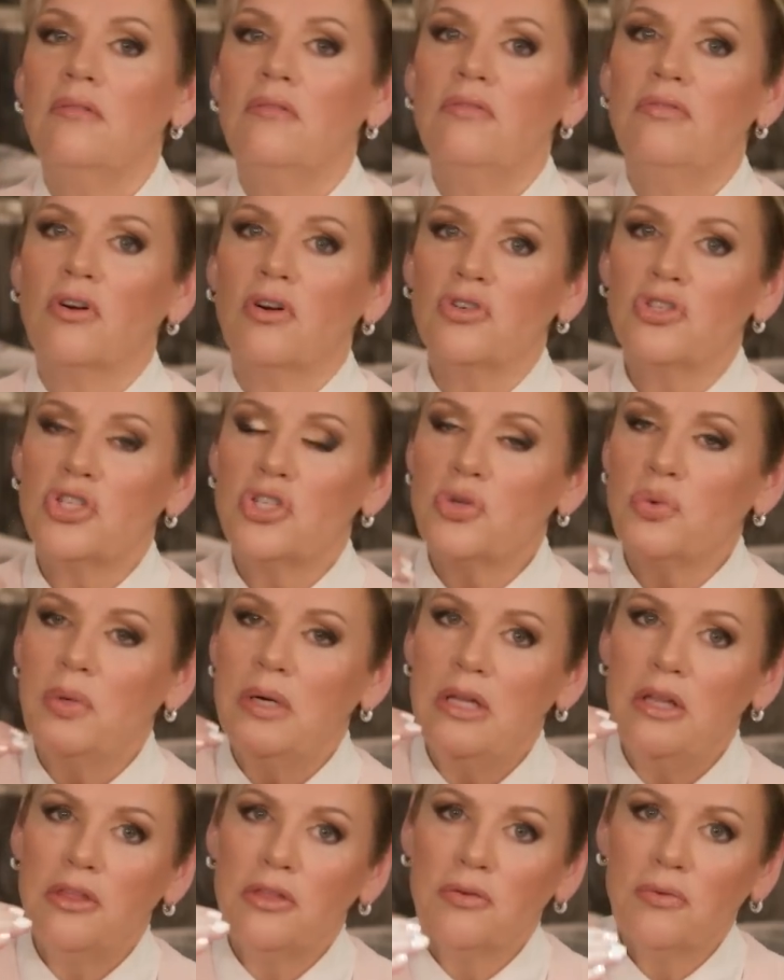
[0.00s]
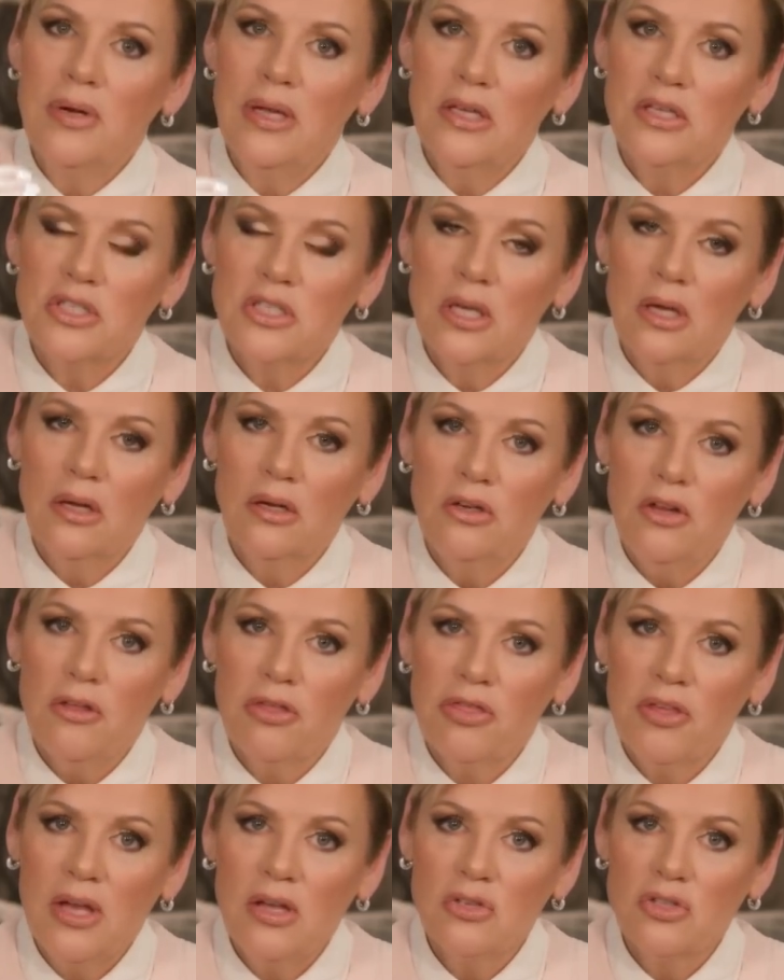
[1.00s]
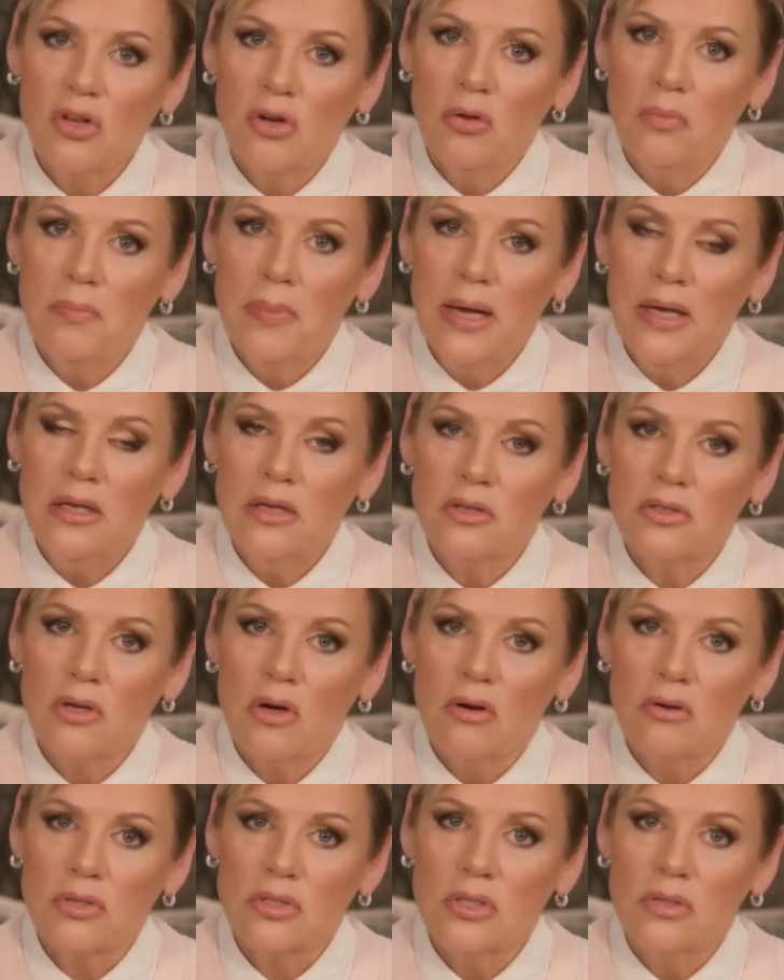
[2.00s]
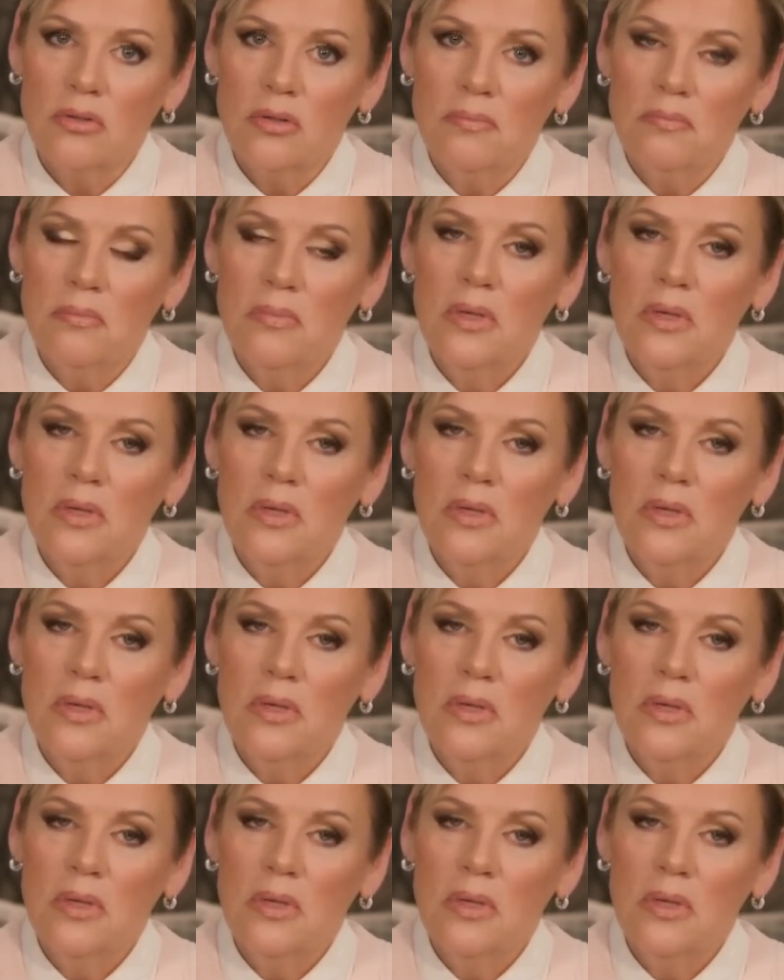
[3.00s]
Verse 23 is telling you things will obey you. Talk to them.